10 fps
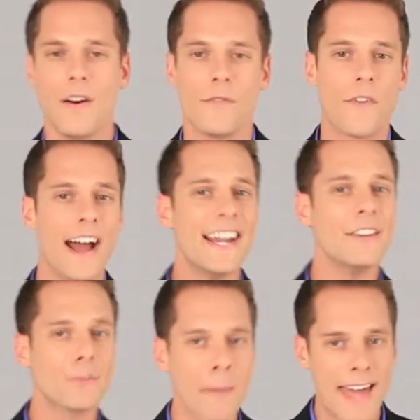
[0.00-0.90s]

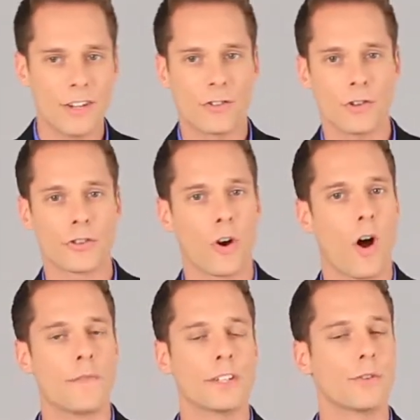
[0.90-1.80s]
Finance managers are
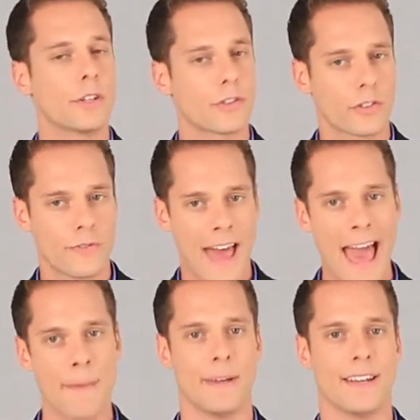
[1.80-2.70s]
often creatures of
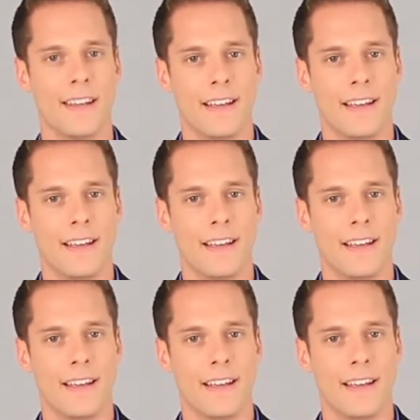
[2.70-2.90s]
habit.